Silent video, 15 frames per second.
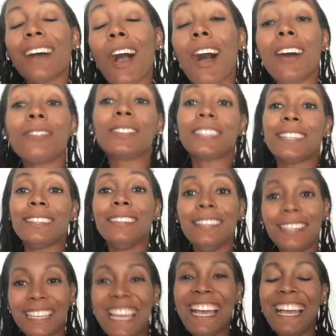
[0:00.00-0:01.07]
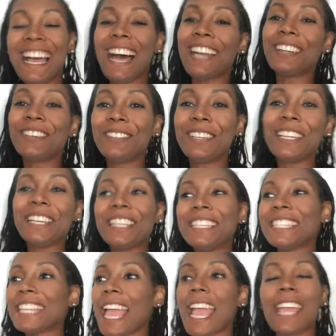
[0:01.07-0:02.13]
often, I don't want
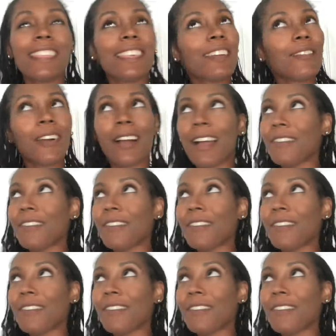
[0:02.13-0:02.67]
to say anything wrong.